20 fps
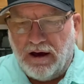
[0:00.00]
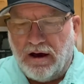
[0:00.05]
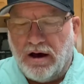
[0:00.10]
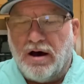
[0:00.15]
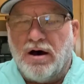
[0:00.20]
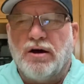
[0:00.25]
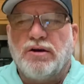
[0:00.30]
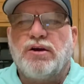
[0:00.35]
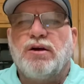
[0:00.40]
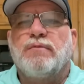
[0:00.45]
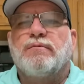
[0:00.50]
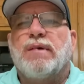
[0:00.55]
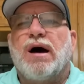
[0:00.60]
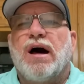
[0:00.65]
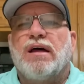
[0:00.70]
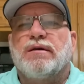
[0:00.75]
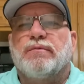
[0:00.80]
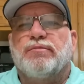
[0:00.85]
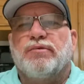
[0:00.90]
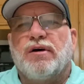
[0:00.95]
You can
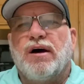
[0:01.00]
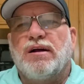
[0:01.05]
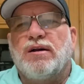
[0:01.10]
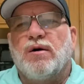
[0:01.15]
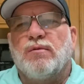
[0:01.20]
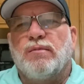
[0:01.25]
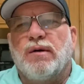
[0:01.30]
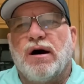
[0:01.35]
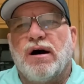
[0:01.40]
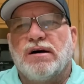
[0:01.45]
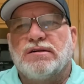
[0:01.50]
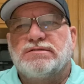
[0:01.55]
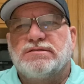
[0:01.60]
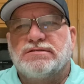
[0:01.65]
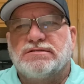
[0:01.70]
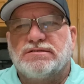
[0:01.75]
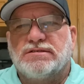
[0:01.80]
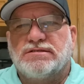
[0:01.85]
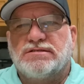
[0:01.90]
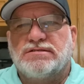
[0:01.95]
buy the Plano
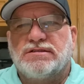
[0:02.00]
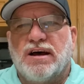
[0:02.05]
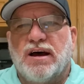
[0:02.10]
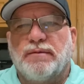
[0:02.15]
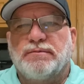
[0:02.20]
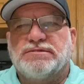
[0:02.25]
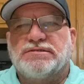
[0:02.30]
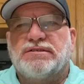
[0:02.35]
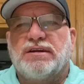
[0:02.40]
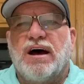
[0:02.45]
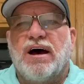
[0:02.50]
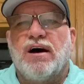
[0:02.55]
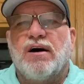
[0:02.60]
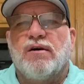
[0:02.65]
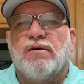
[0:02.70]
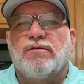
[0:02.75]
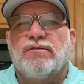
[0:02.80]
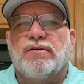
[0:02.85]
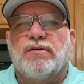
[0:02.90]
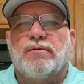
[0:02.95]
boxes, the same
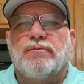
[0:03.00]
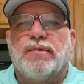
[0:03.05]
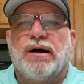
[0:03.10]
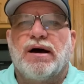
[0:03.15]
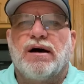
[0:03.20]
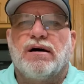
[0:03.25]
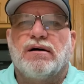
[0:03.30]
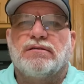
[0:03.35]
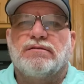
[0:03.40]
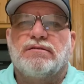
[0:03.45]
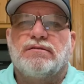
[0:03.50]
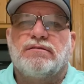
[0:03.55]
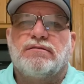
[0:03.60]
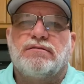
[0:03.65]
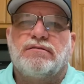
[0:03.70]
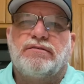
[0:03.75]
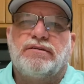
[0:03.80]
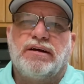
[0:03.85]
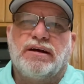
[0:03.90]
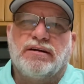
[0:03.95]
style. They're about
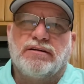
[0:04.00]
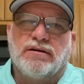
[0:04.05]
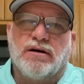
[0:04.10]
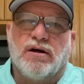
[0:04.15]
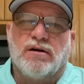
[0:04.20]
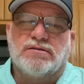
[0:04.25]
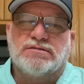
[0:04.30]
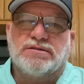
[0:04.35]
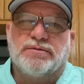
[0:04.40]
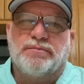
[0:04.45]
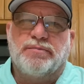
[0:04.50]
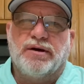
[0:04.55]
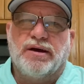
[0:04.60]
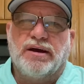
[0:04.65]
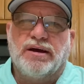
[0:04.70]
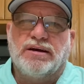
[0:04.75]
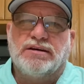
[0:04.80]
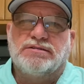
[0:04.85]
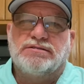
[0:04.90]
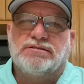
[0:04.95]
$10 a
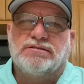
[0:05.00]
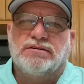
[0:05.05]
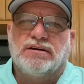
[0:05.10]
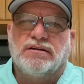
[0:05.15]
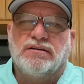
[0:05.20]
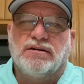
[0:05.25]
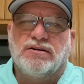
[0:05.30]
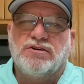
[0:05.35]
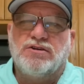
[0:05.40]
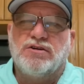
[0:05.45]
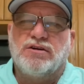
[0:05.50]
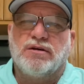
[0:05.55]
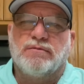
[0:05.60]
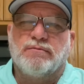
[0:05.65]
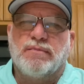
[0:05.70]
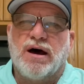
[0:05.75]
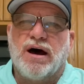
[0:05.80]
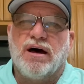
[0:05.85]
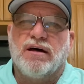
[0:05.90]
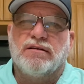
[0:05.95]
piece. And then you can
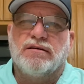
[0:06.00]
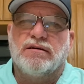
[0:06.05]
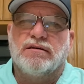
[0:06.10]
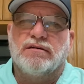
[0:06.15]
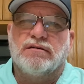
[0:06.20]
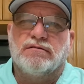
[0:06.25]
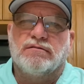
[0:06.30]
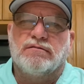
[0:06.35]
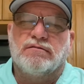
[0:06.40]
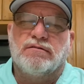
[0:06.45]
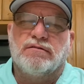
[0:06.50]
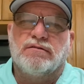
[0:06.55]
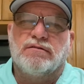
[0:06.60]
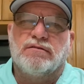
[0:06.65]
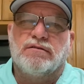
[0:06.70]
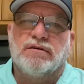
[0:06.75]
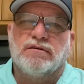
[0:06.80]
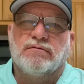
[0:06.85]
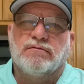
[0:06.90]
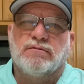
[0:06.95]
buy the
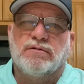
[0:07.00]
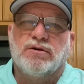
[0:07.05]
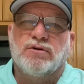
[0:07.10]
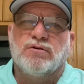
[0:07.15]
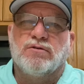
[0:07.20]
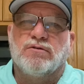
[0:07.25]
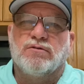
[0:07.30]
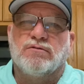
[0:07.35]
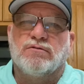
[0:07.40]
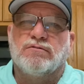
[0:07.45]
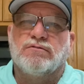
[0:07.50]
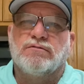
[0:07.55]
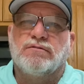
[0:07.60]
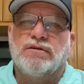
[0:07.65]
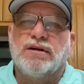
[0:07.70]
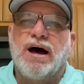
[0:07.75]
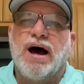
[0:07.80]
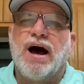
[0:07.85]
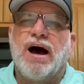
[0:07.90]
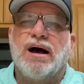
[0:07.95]
real
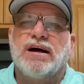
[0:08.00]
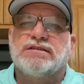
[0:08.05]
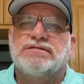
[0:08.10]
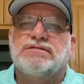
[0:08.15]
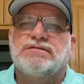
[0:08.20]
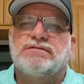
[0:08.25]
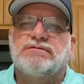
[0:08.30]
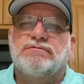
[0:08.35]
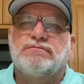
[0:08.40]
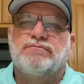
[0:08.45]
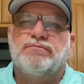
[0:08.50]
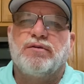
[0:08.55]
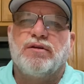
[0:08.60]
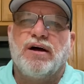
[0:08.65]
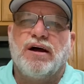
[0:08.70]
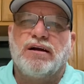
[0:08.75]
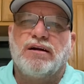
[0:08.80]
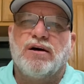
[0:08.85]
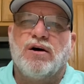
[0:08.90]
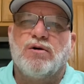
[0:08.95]
nice
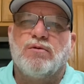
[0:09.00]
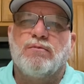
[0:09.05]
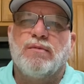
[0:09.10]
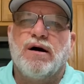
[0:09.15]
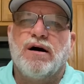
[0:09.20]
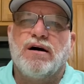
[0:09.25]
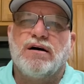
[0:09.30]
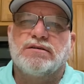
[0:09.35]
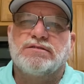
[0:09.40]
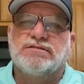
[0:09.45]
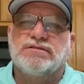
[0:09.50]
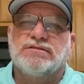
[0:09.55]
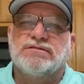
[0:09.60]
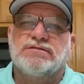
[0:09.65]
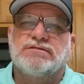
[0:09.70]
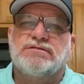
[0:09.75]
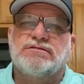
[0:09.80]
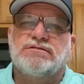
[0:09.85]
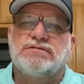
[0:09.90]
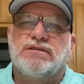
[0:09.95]
Plano
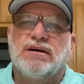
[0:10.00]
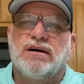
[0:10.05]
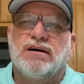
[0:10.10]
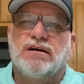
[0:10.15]
boxes.